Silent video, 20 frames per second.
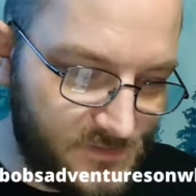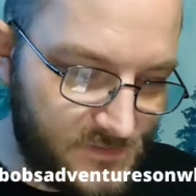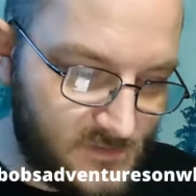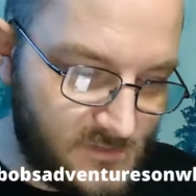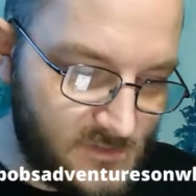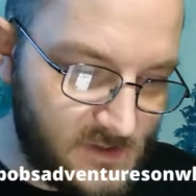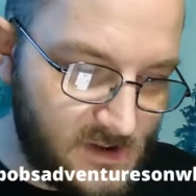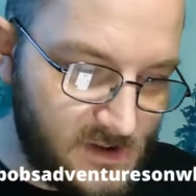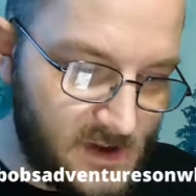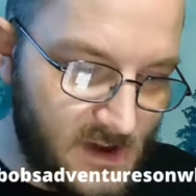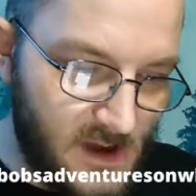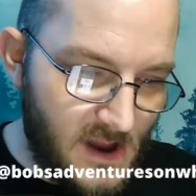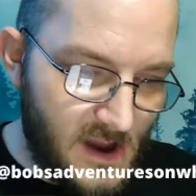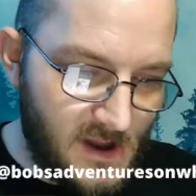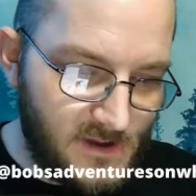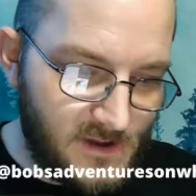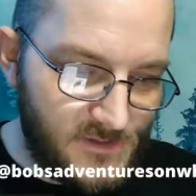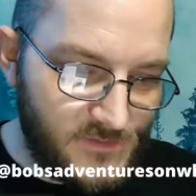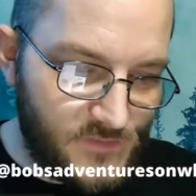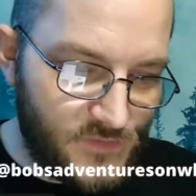So
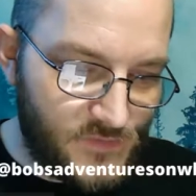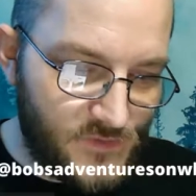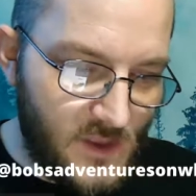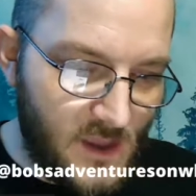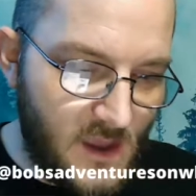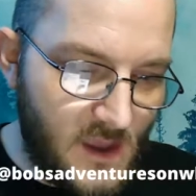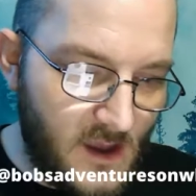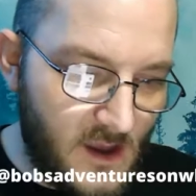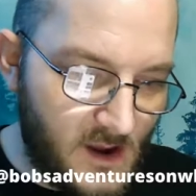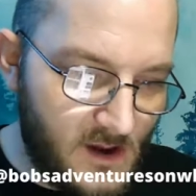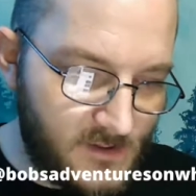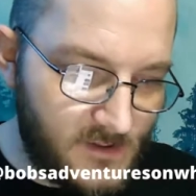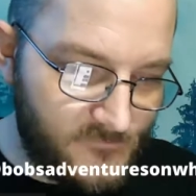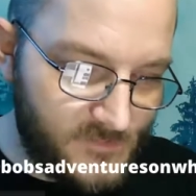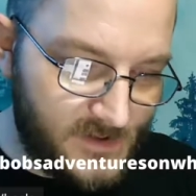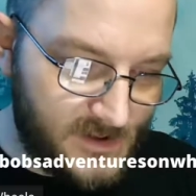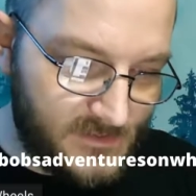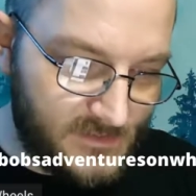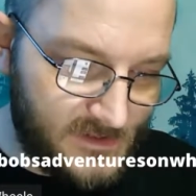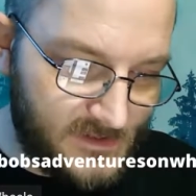I just saw on
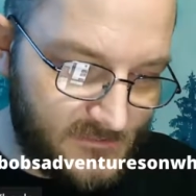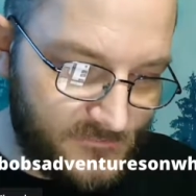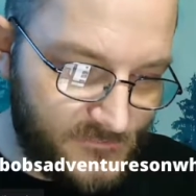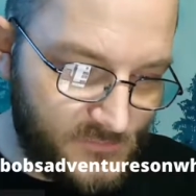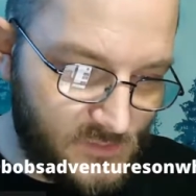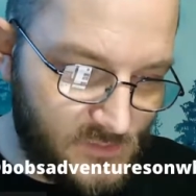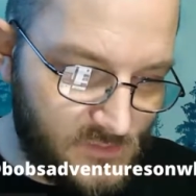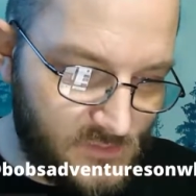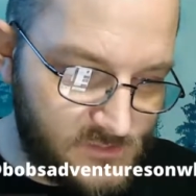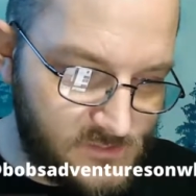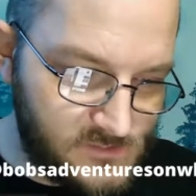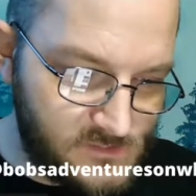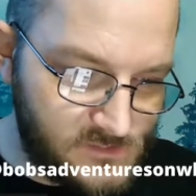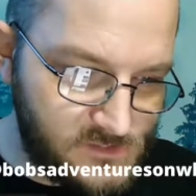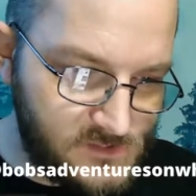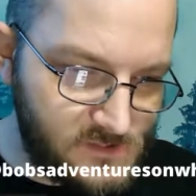Van Life mode